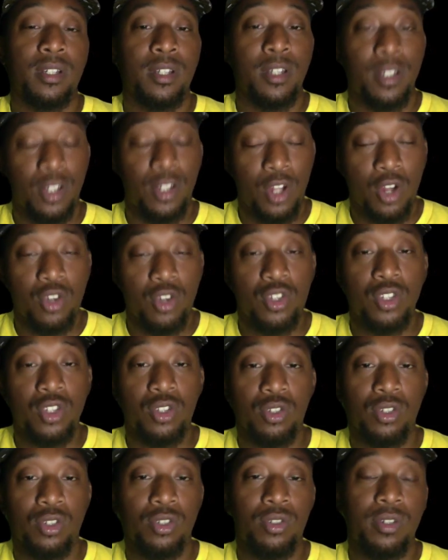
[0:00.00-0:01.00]
goes
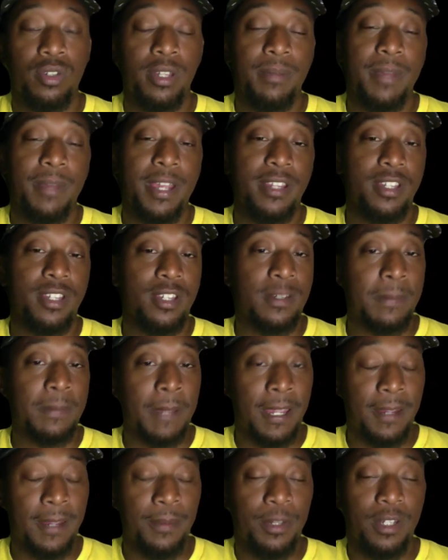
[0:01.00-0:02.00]
through, he makes his
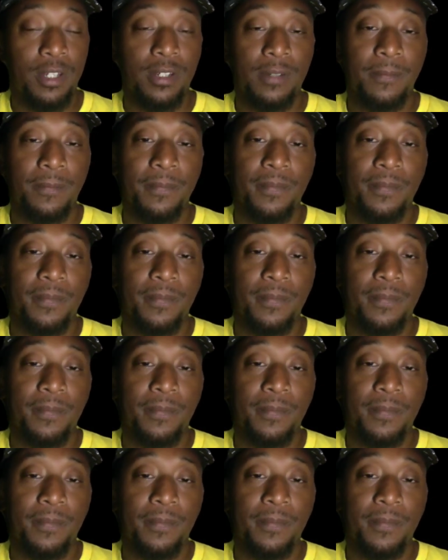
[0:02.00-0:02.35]
payment,